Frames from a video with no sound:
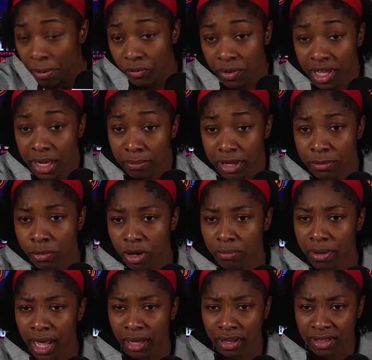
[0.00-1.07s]
We can be more
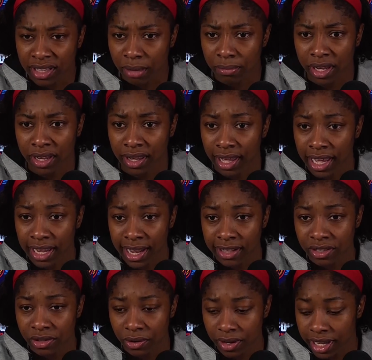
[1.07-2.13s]
balanced. I mean, hey, that's
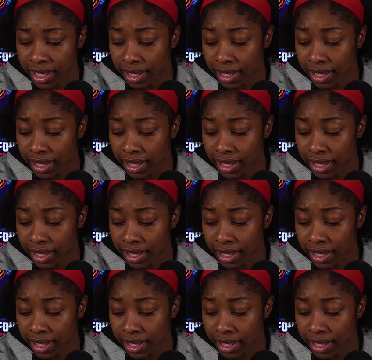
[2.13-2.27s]
great.